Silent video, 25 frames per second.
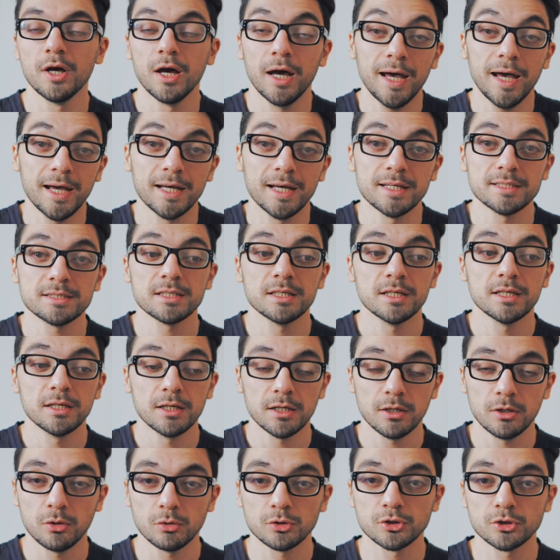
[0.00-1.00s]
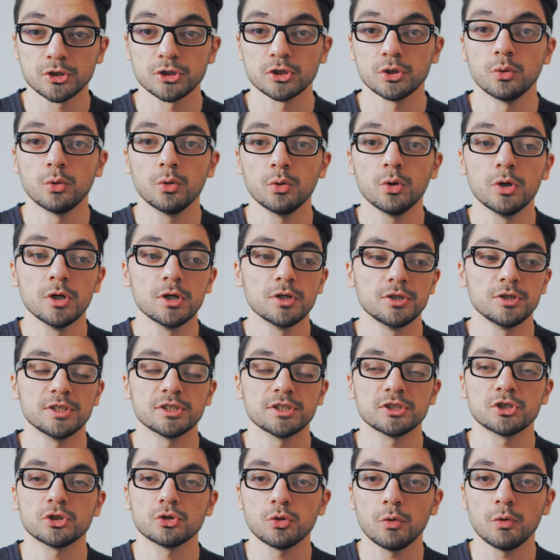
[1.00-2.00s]
and also
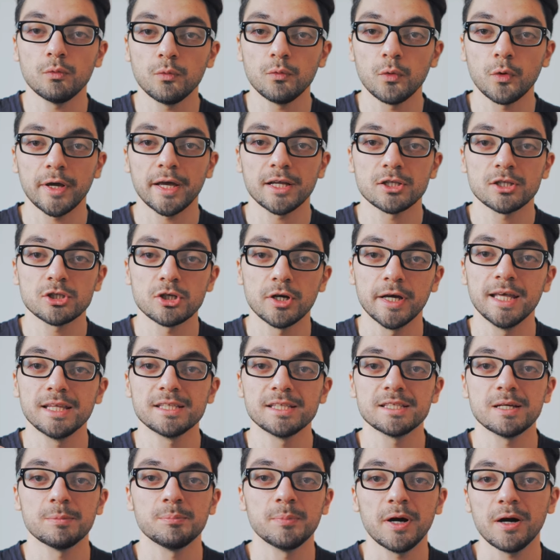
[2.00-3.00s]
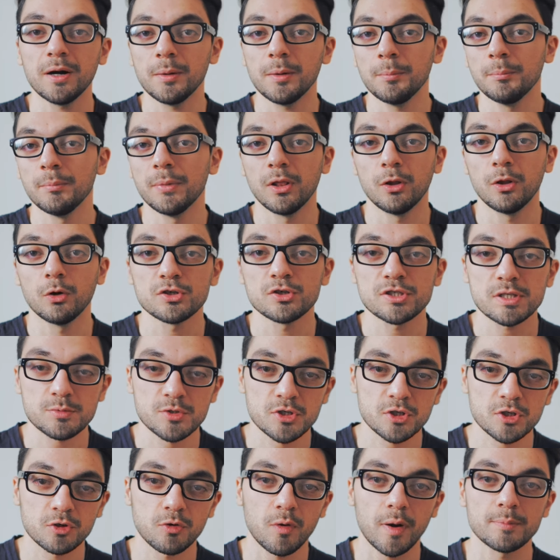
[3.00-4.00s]
just don't forget to hit the button below,
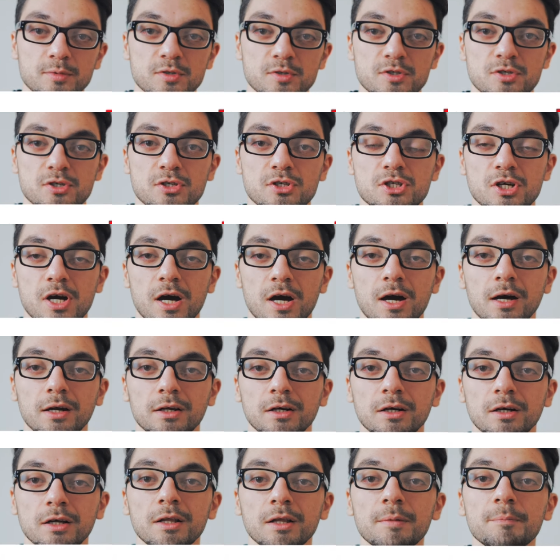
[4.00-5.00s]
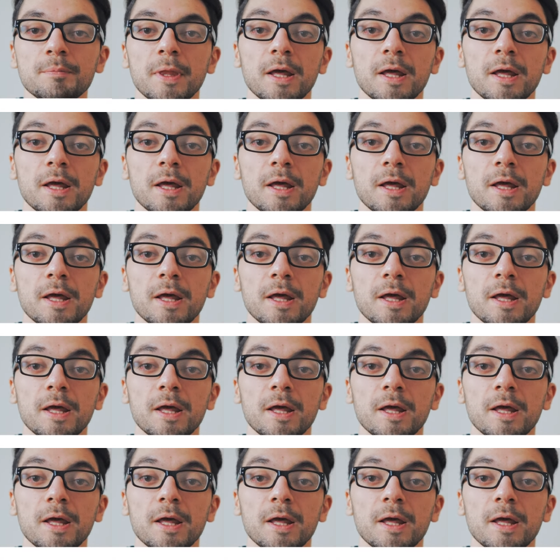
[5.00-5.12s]
subscribe this channel,